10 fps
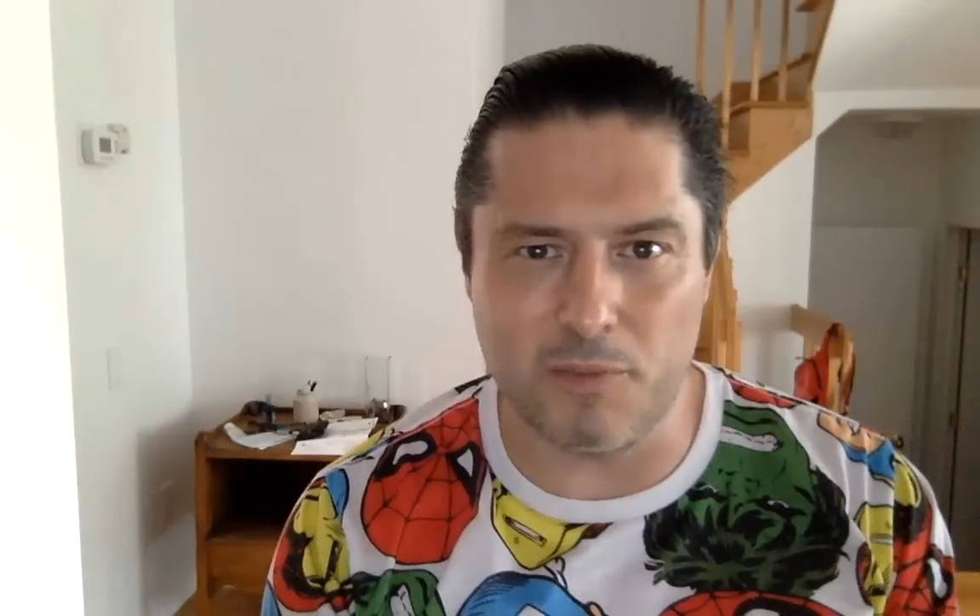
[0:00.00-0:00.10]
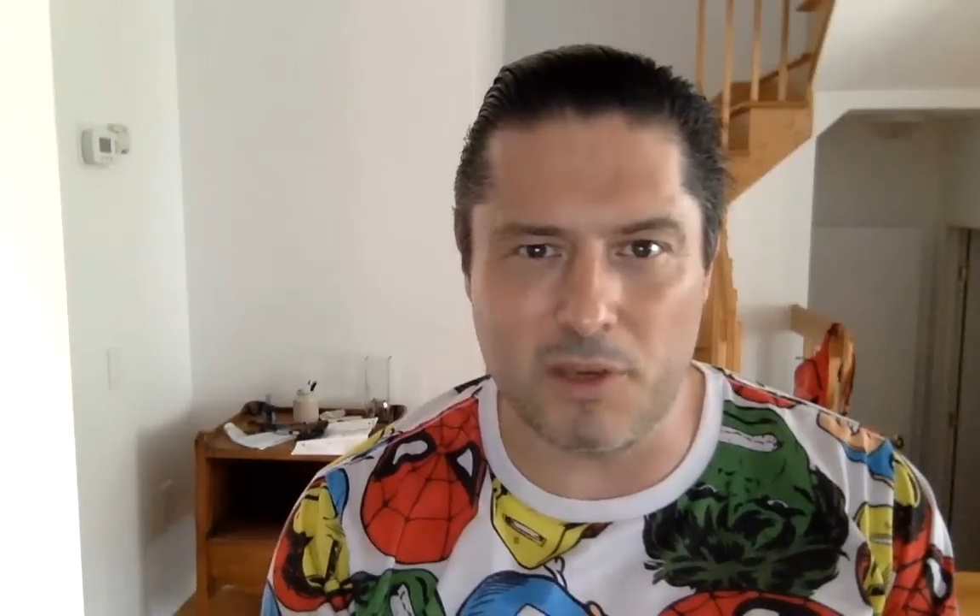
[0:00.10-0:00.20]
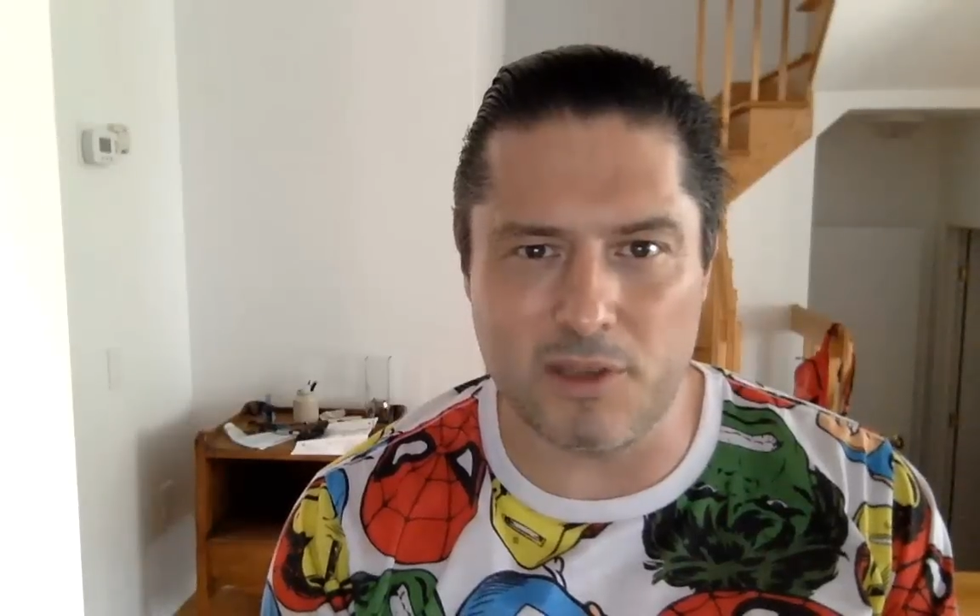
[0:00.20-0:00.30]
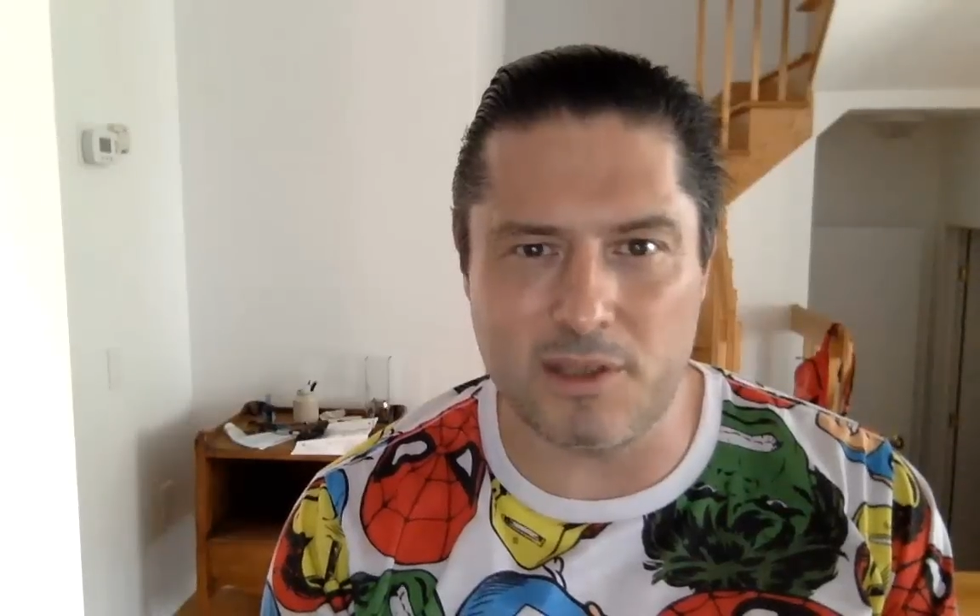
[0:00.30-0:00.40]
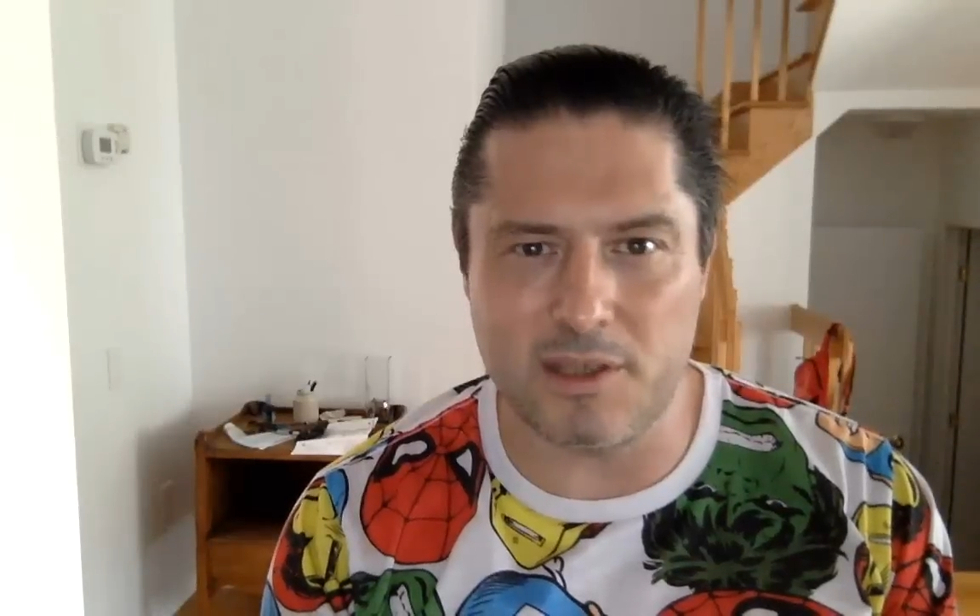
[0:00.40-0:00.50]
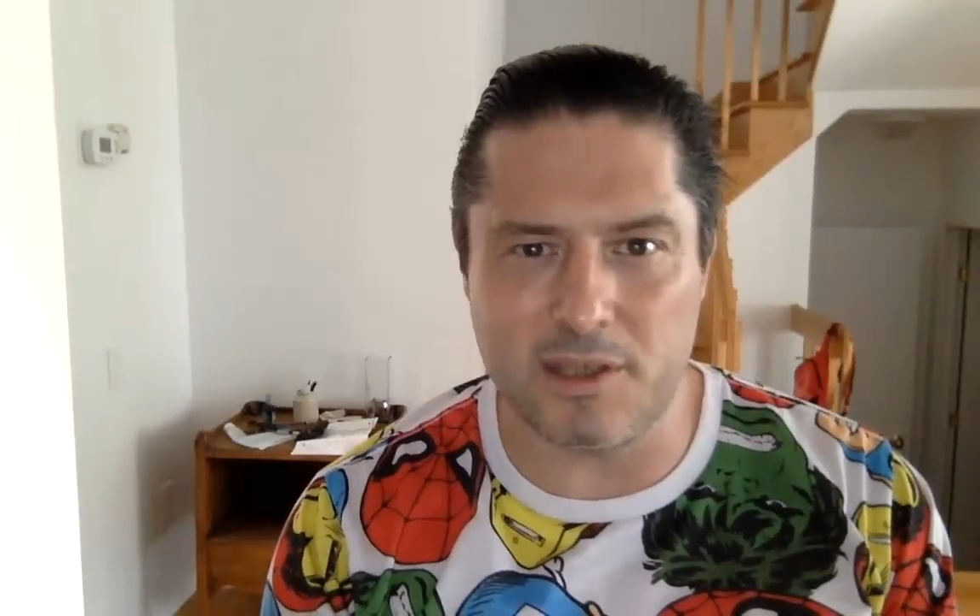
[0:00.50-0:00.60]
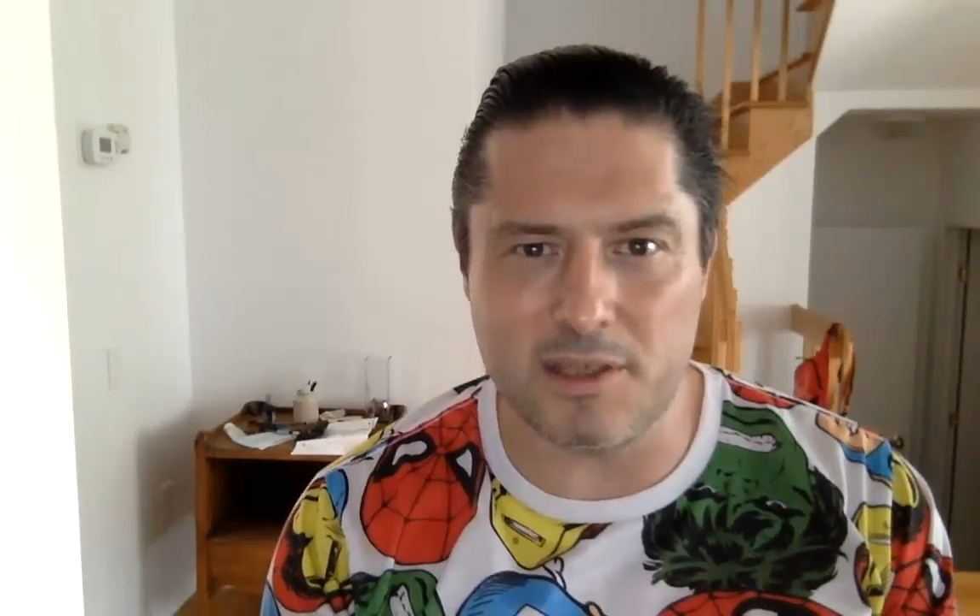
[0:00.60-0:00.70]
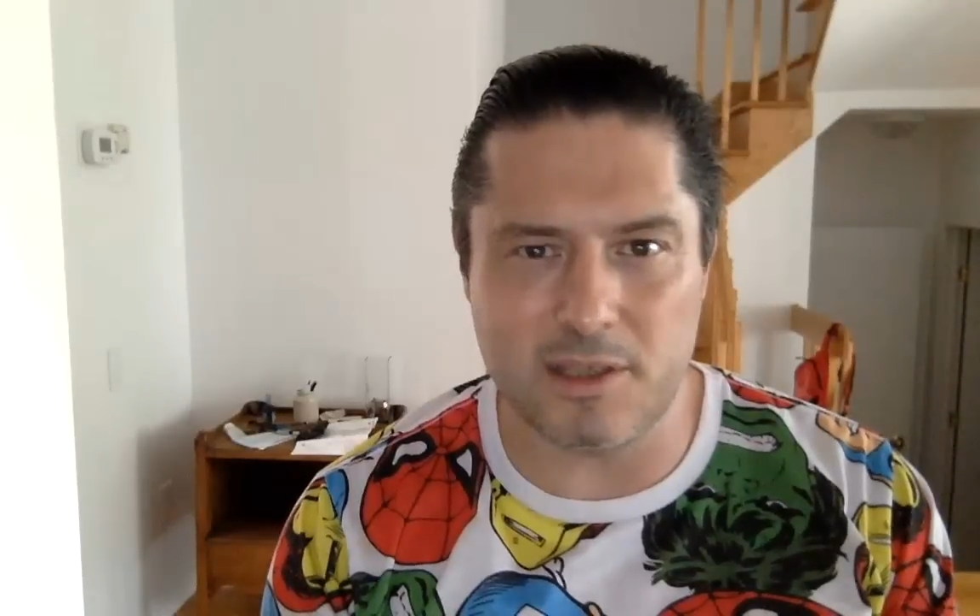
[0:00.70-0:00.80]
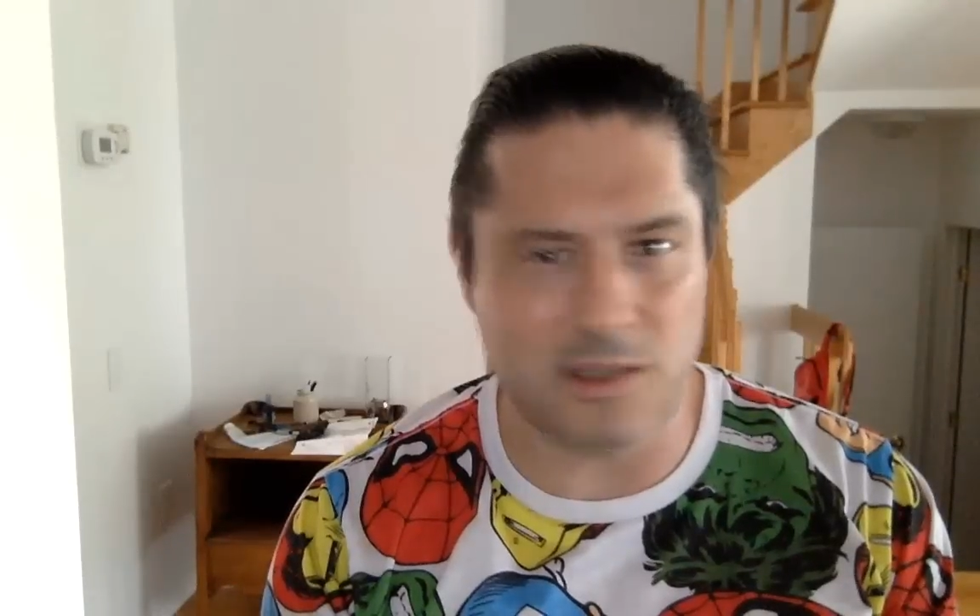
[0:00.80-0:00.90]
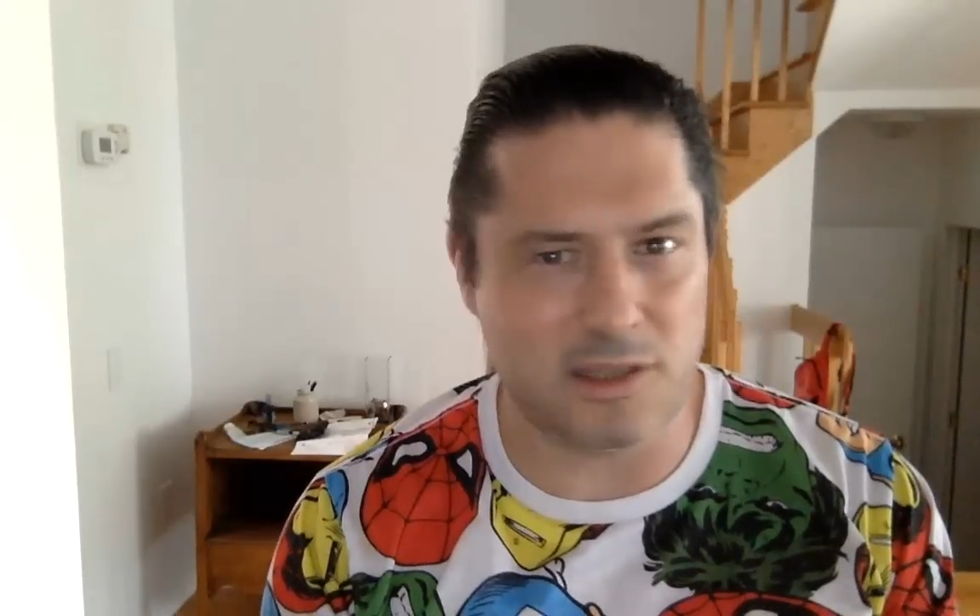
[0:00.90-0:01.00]
because if this
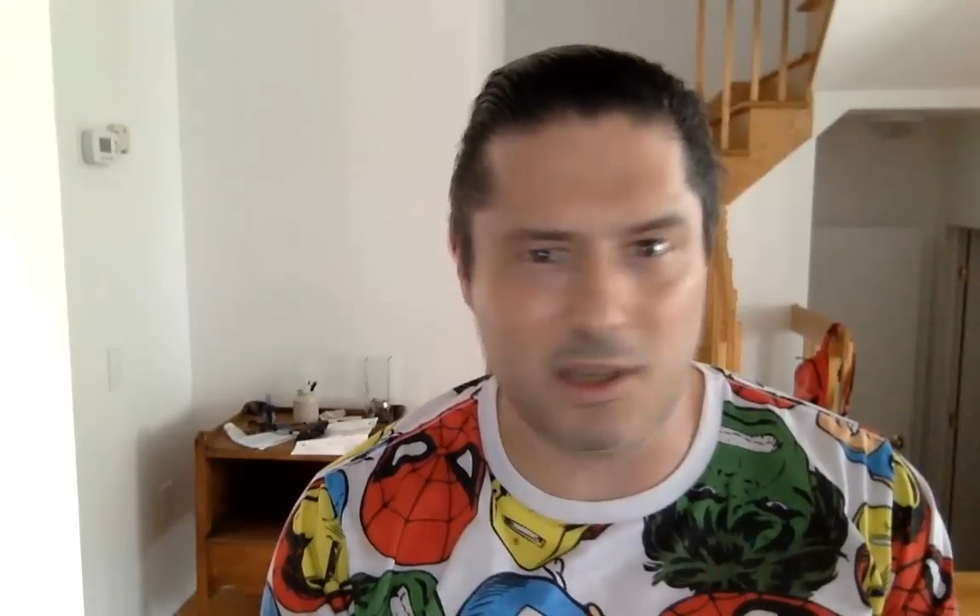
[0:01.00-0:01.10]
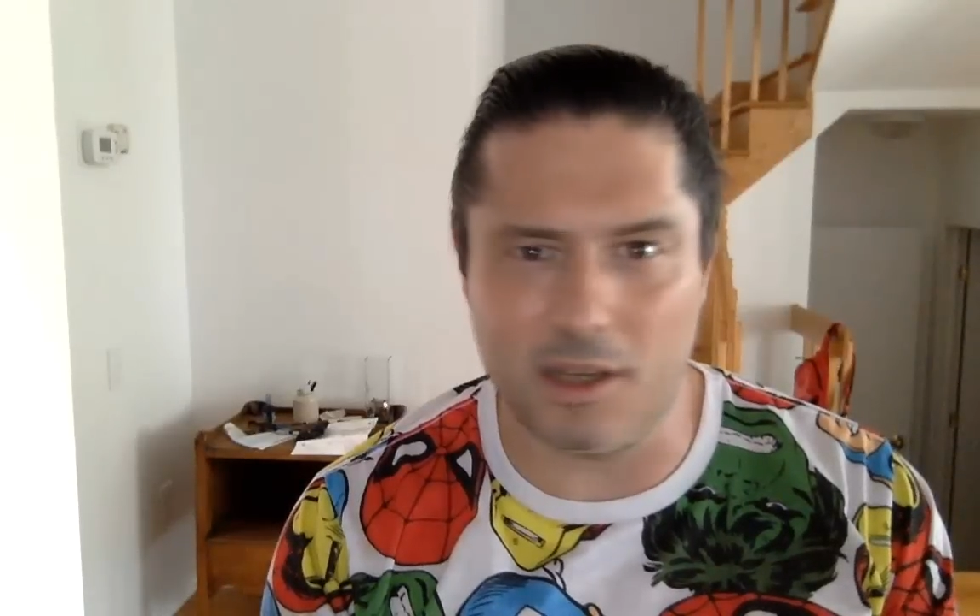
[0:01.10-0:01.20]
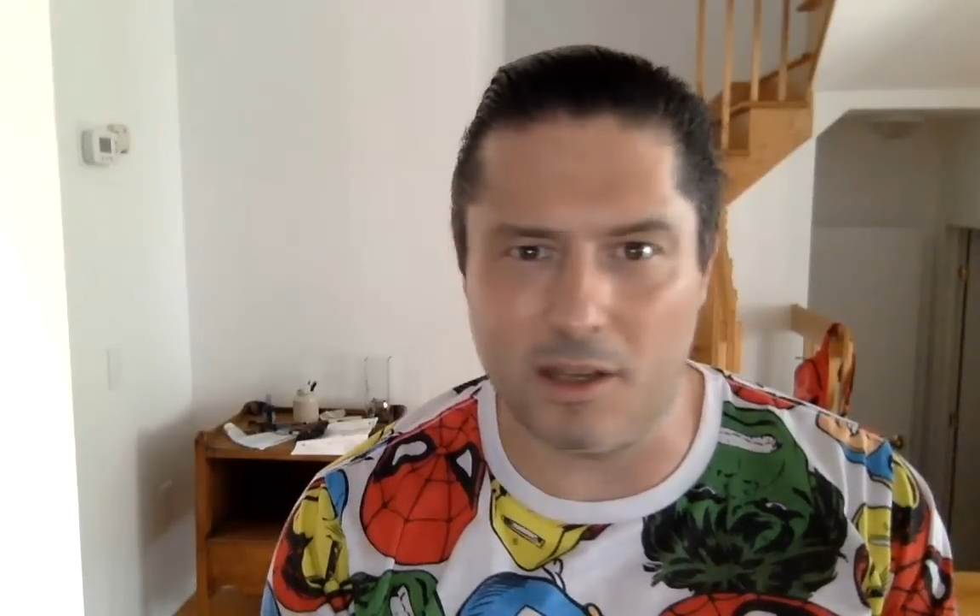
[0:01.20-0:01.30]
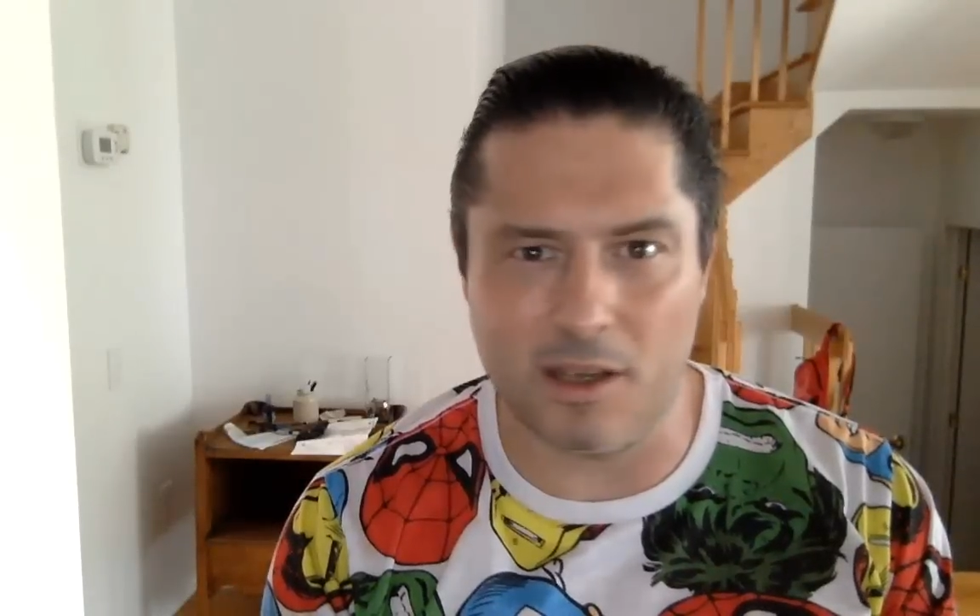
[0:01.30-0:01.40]
is just going to